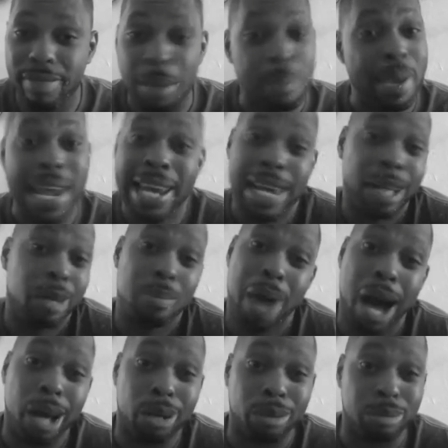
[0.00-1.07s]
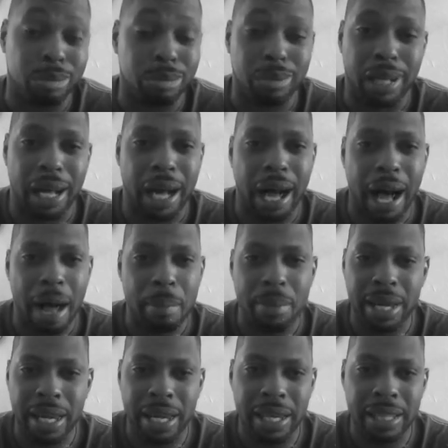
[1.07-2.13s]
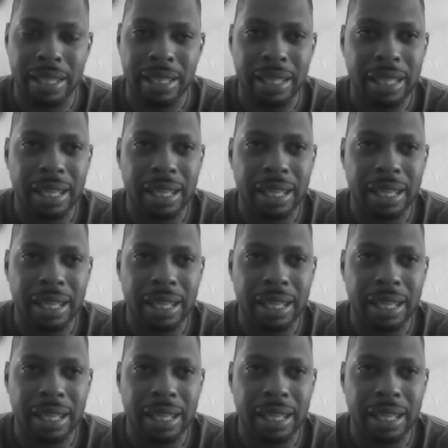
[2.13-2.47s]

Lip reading: being at the bottom. I mean,